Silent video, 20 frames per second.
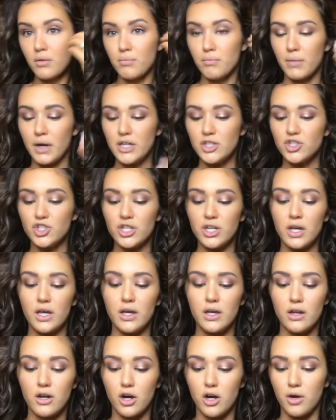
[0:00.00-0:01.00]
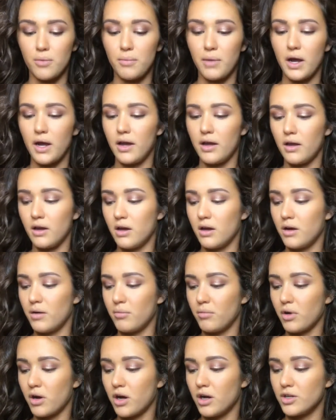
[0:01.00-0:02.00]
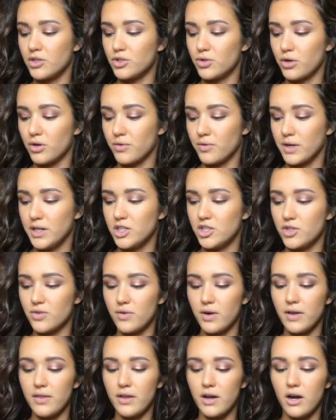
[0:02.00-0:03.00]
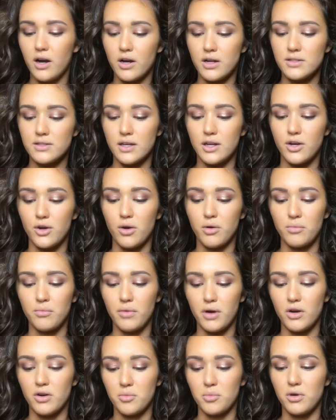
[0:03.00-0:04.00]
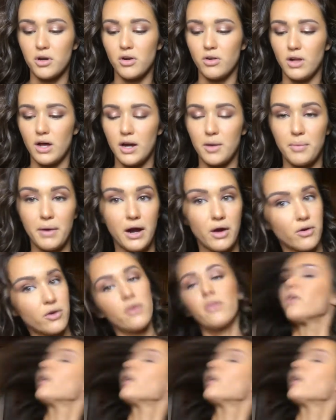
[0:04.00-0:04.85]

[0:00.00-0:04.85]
my chin, or my contour region right there, because I know I'm about to put a lot of powder